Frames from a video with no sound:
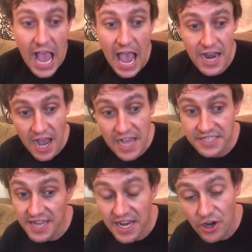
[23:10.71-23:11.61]
And I
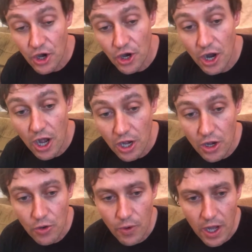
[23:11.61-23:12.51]
say to her,
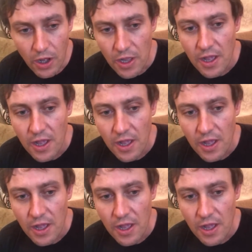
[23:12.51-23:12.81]
"Oh well,